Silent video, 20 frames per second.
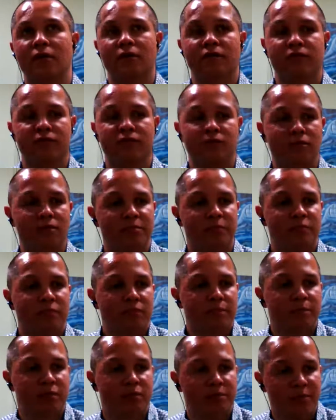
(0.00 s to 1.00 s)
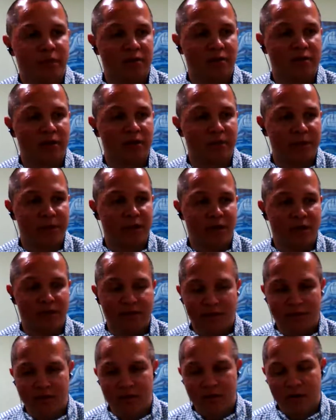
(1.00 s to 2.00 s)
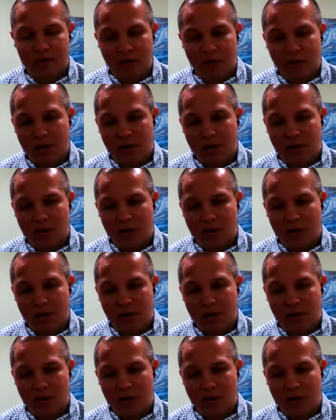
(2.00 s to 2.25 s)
from the perspective of behavior,